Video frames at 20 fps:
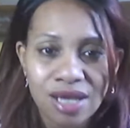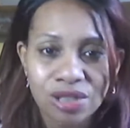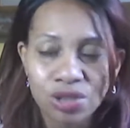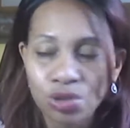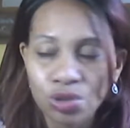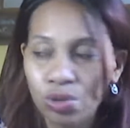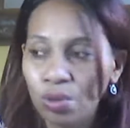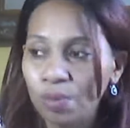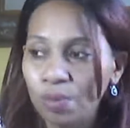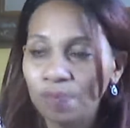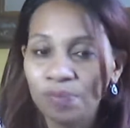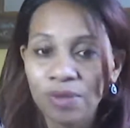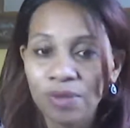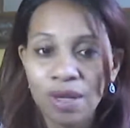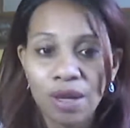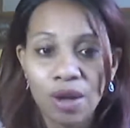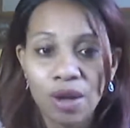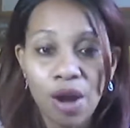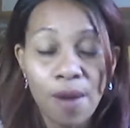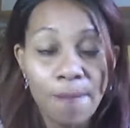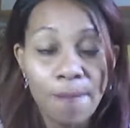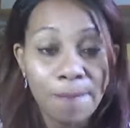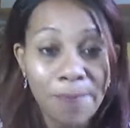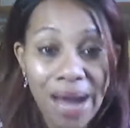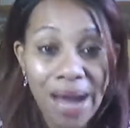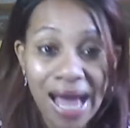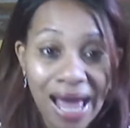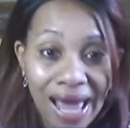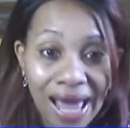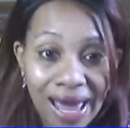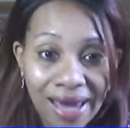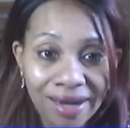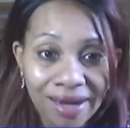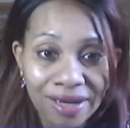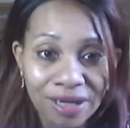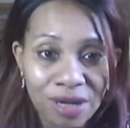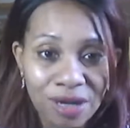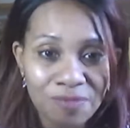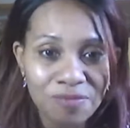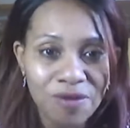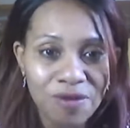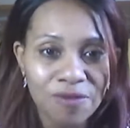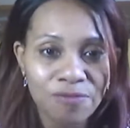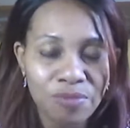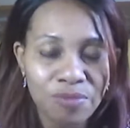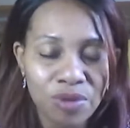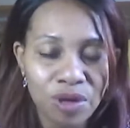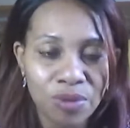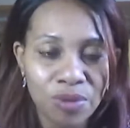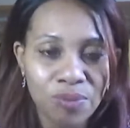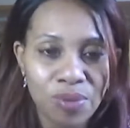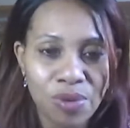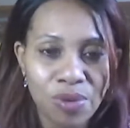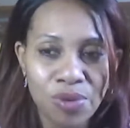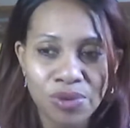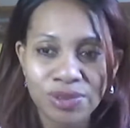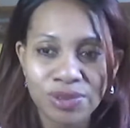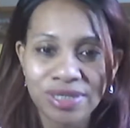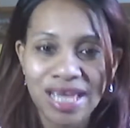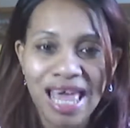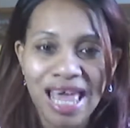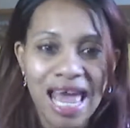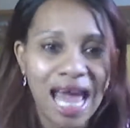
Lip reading: to compile a number of blog posts